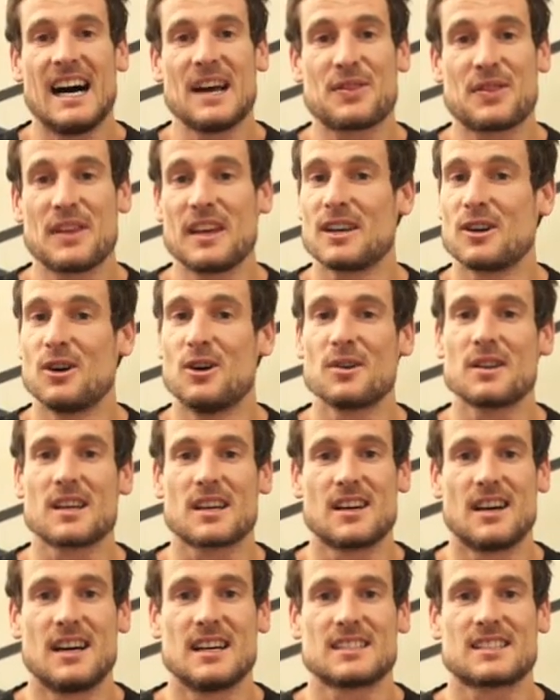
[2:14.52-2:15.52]
I think all
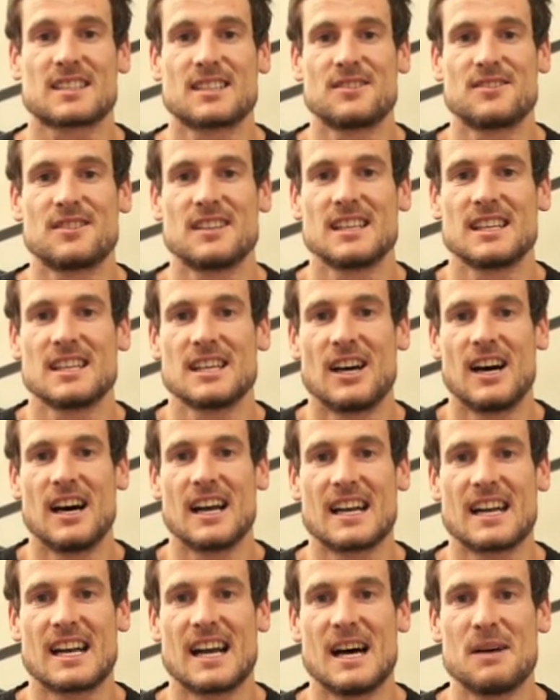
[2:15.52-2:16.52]
the guys can really
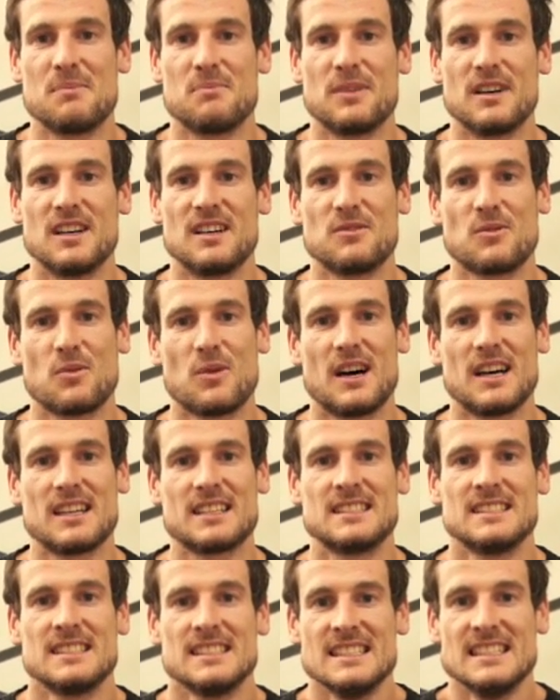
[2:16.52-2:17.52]
light it up, but
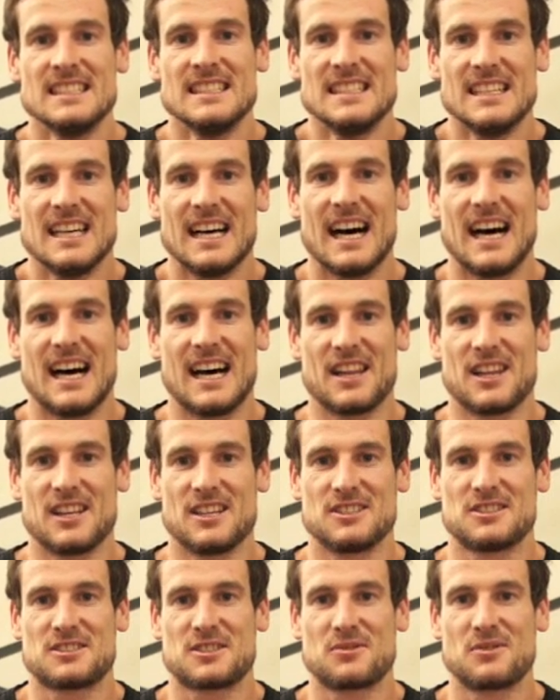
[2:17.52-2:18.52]
one uh,
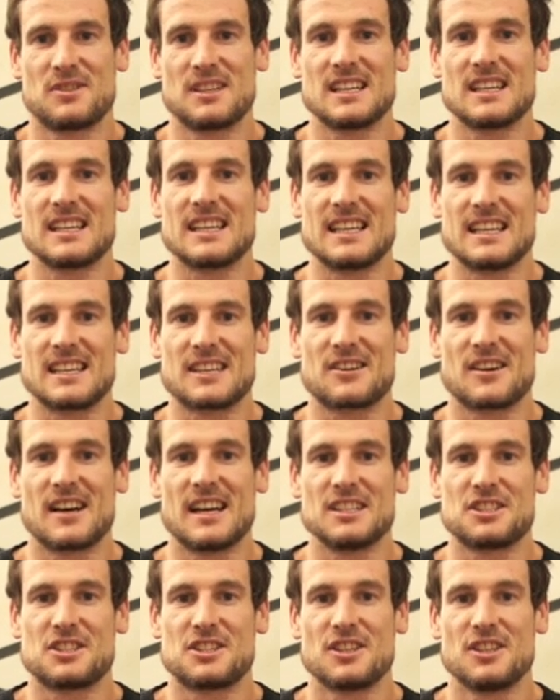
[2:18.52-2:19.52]
that's really a
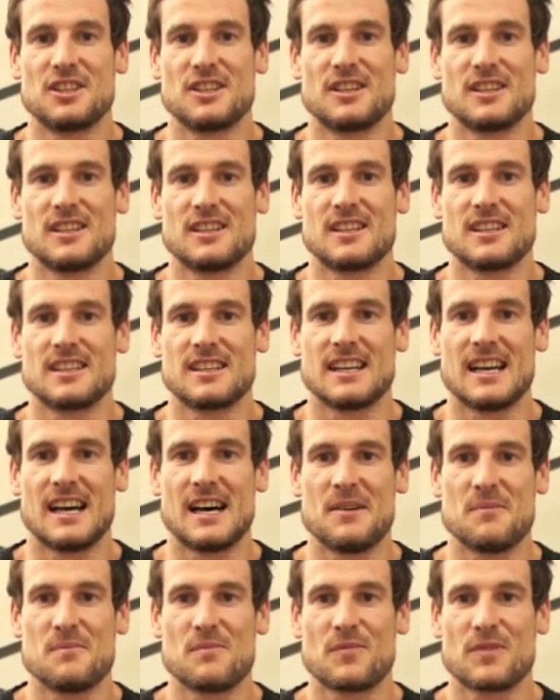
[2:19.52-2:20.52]
great shooter and
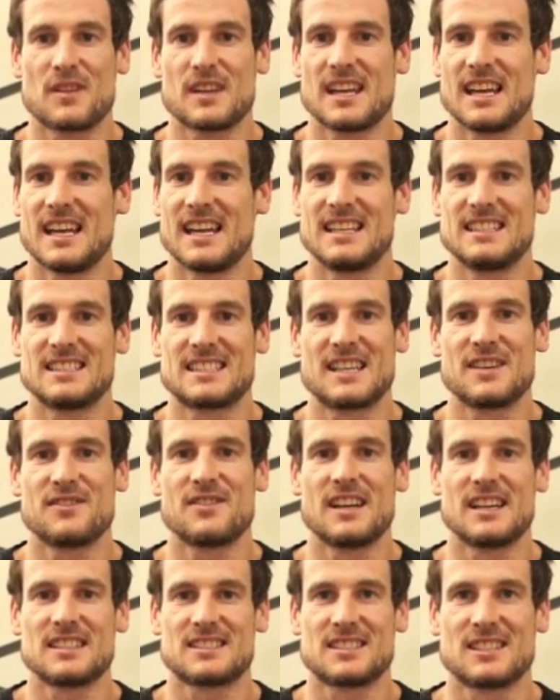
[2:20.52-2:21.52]
um, and he's
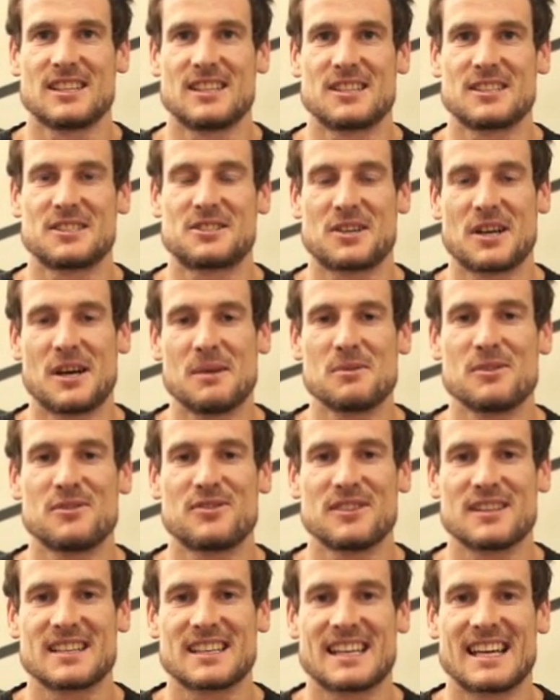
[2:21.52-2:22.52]
given us a lot of trouble
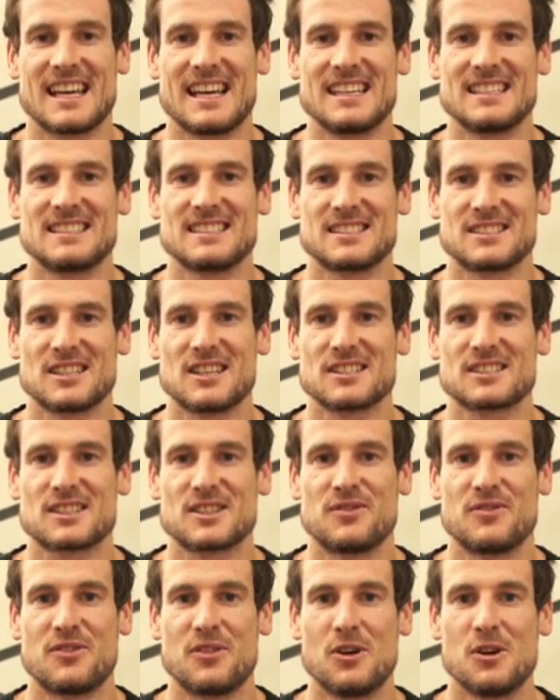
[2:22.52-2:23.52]
for the Kings is
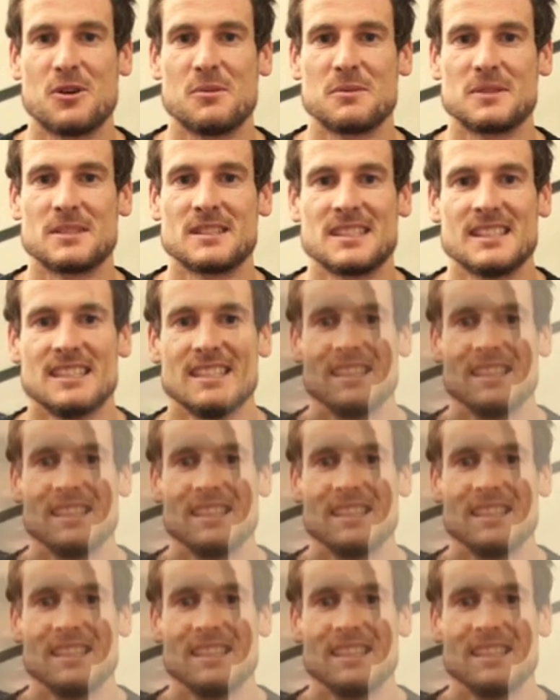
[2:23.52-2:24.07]
Oscar Forman.